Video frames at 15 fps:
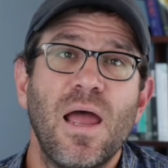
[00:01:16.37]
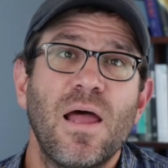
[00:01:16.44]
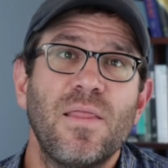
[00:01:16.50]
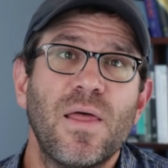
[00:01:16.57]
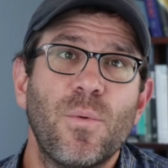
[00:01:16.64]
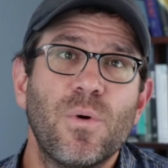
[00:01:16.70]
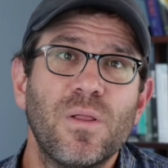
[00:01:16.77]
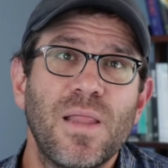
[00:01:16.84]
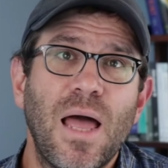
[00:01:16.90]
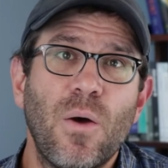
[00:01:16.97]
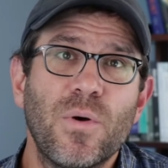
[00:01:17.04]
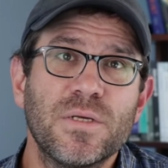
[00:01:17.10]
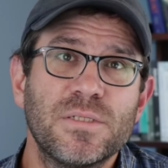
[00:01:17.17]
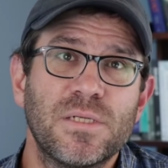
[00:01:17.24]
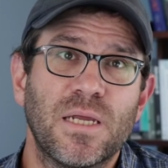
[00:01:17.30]
that will allow
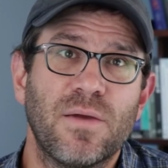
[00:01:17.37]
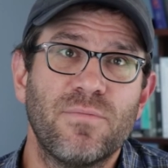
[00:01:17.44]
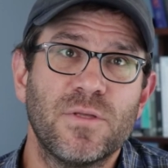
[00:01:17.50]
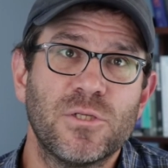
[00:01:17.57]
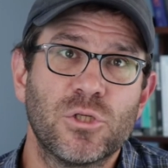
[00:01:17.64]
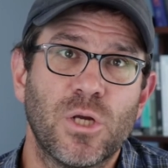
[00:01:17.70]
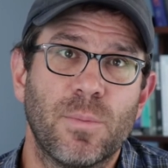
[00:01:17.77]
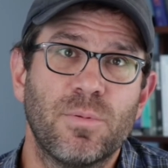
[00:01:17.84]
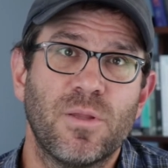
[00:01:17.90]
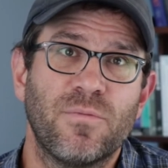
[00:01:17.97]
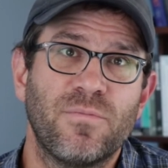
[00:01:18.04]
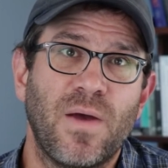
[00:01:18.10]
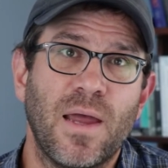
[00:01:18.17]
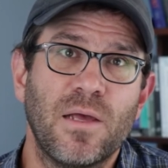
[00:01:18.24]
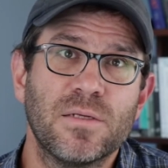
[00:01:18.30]
us to give the script the
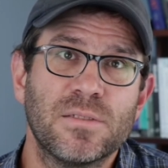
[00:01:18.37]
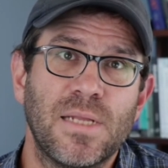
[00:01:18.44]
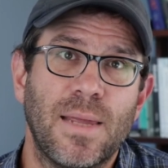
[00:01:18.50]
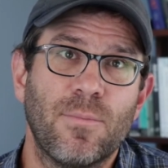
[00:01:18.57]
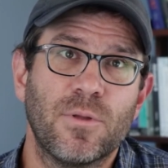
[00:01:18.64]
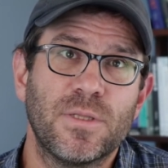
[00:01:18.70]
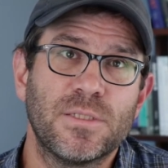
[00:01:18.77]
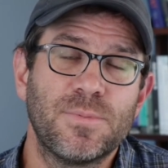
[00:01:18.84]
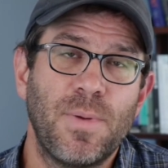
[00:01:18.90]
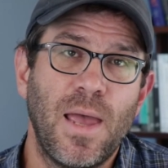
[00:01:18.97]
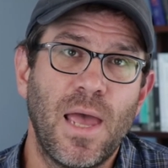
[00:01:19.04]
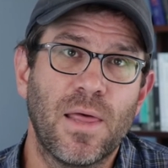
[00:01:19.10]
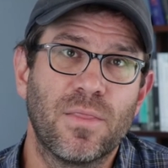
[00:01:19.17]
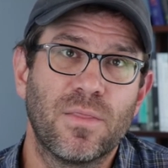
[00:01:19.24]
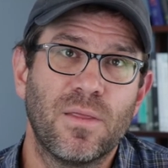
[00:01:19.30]
file's name with its
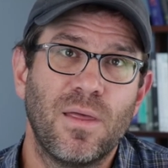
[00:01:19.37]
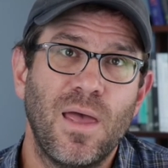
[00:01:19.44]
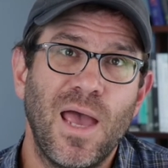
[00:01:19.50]
path.